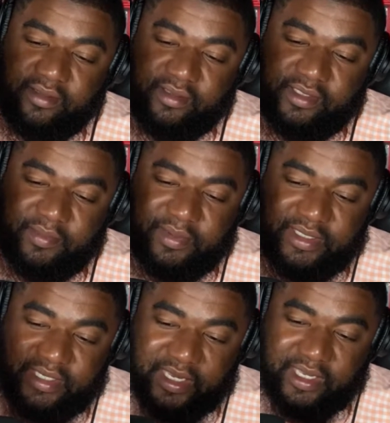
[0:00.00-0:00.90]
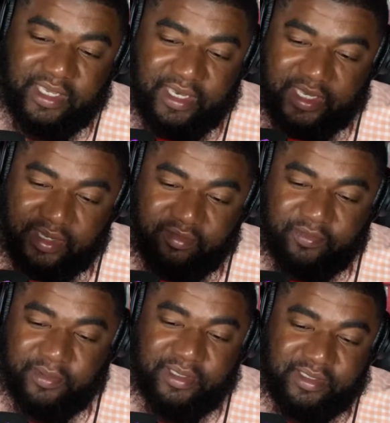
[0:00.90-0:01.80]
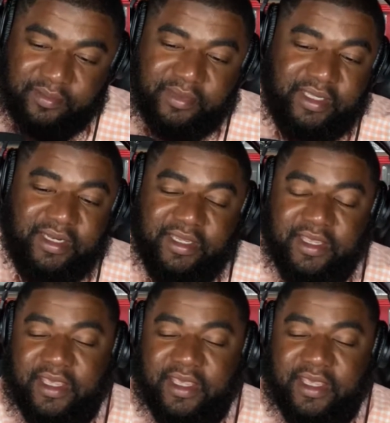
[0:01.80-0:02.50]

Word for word: should be taking care of your responsibility.